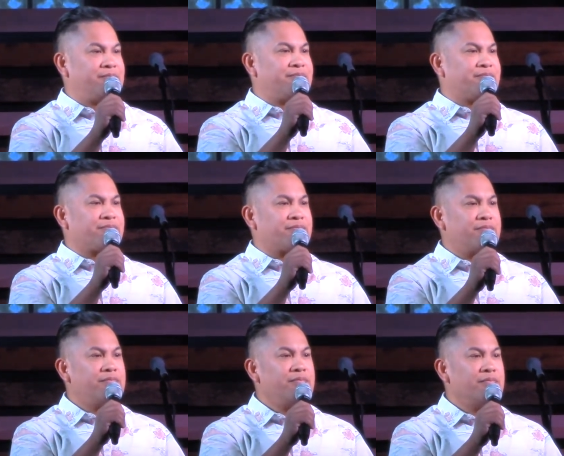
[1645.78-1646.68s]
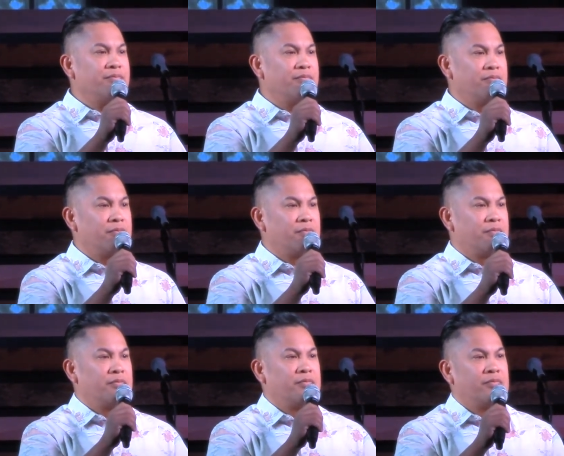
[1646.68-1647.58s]

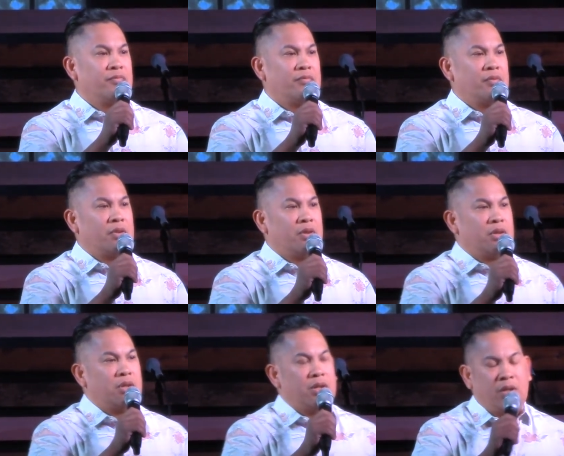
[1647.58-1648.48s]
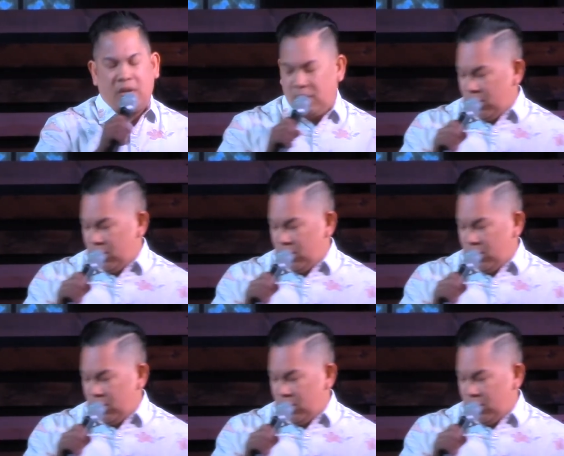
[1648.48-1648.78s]
(no one is talking)